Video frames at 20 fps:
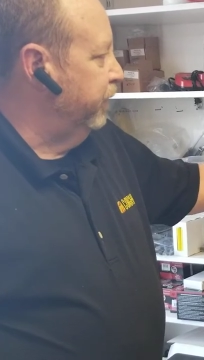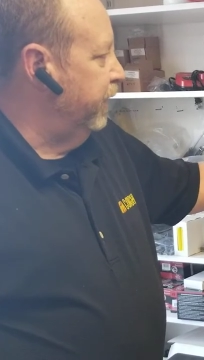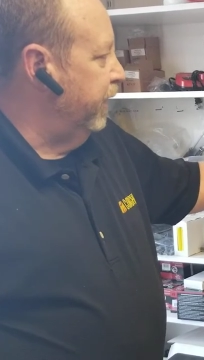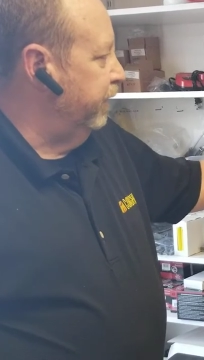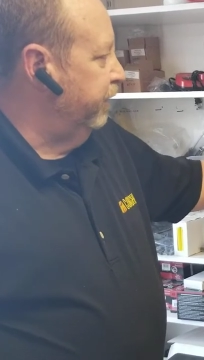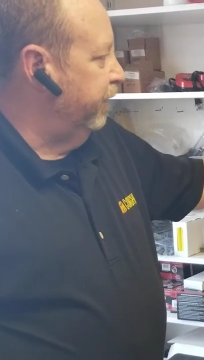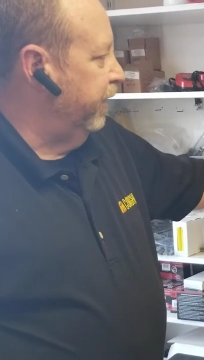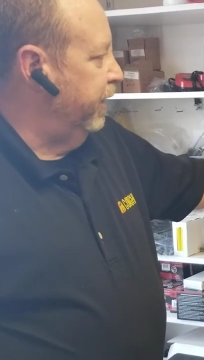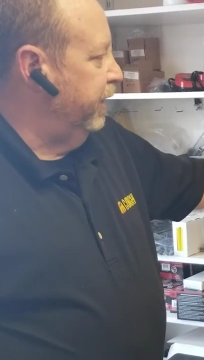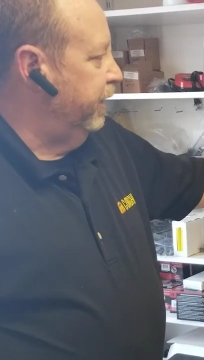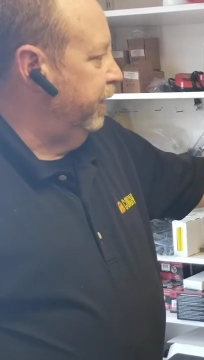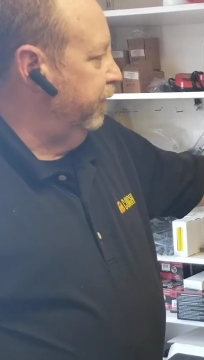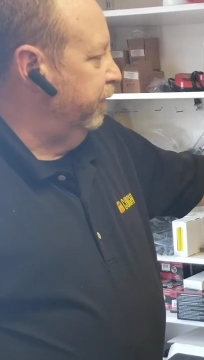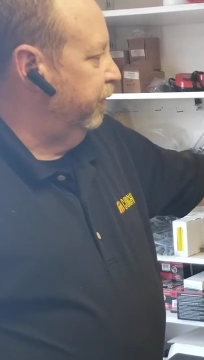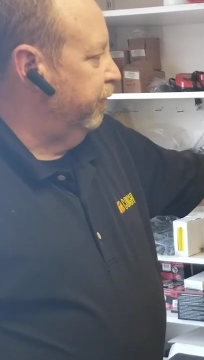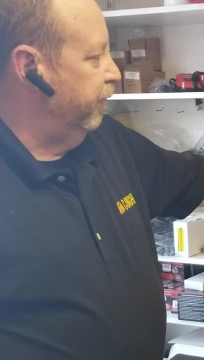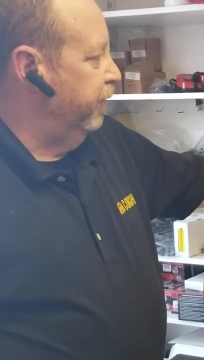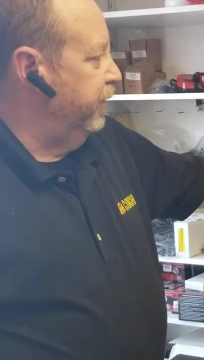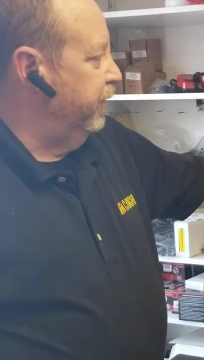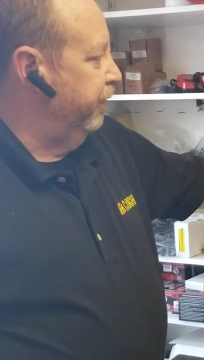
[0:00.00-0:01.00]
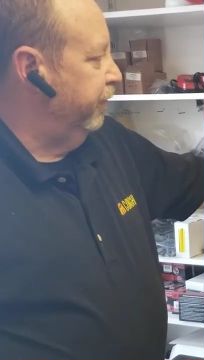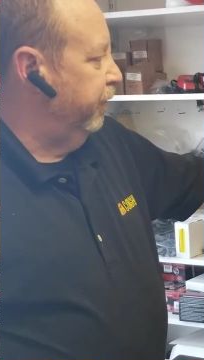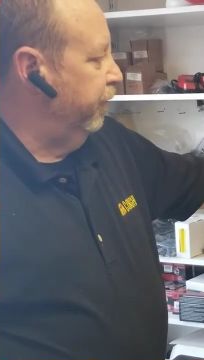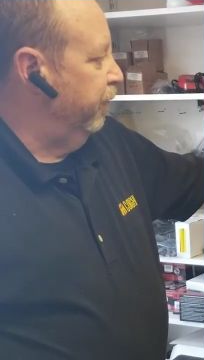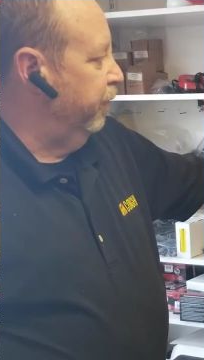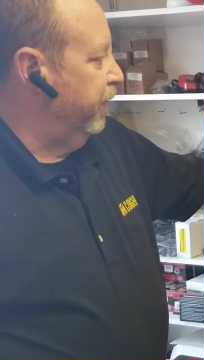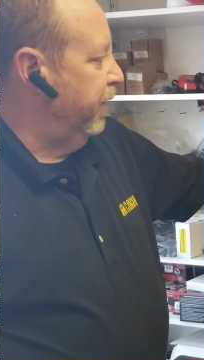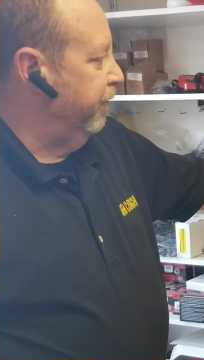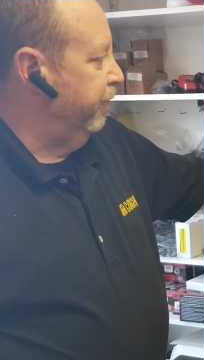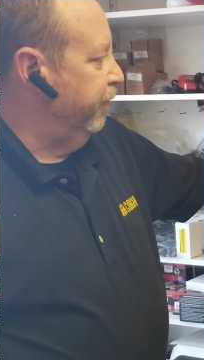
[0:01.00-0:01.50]
They take it in 3
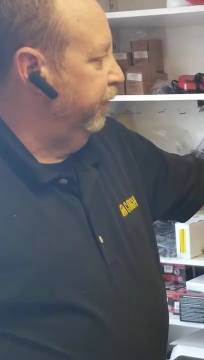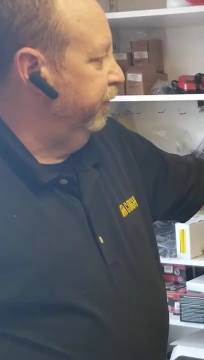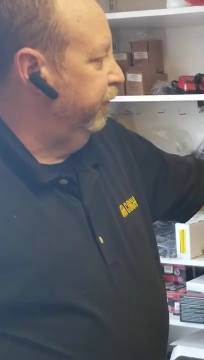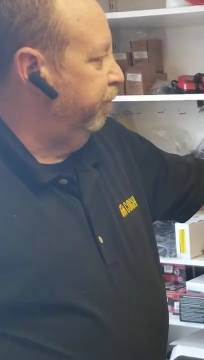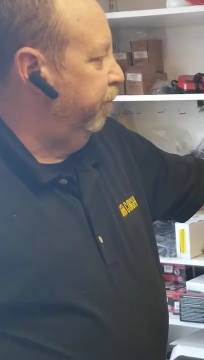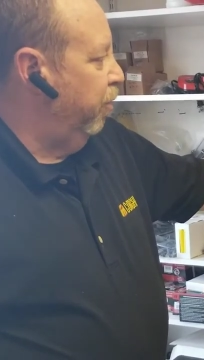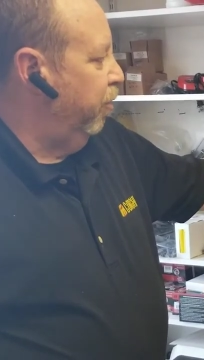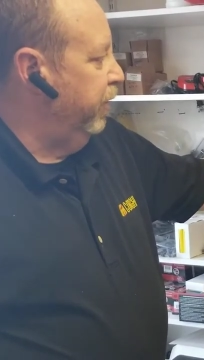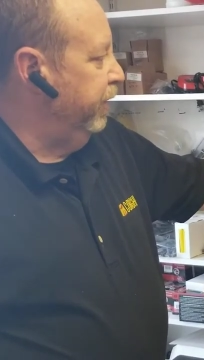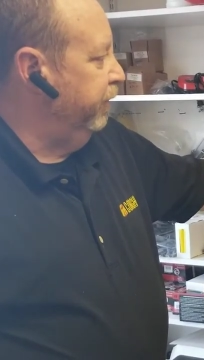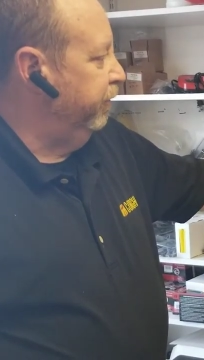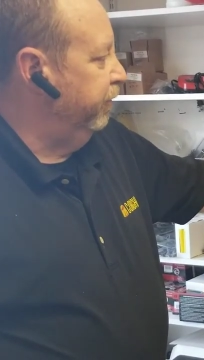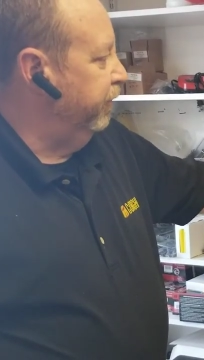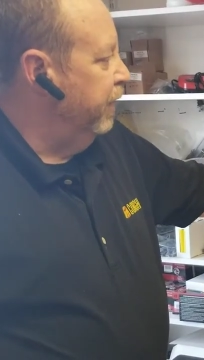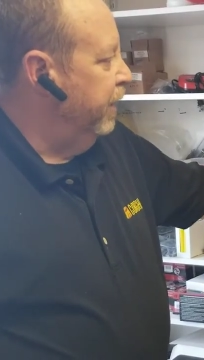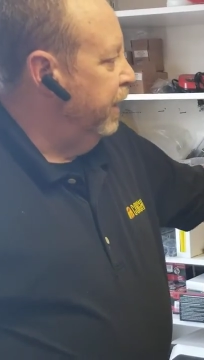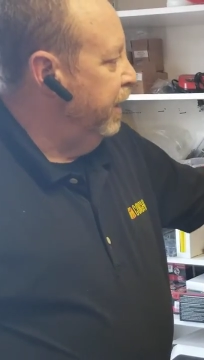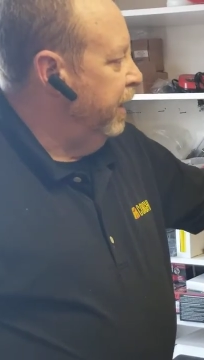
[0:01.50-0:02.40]
different reference points.